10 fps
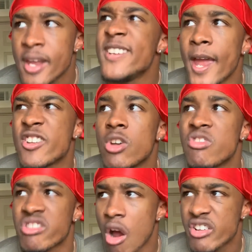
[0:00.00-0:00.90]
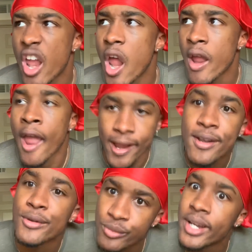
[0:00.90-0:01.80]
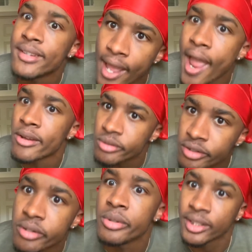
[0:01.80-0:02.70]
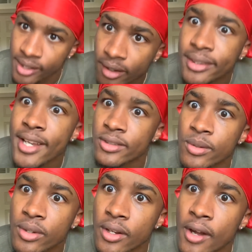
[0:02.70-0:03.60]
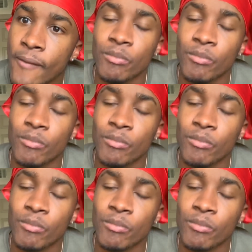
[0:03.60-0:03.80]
yes, you sergeant. And you know, you get down, you just do your thugism, you know?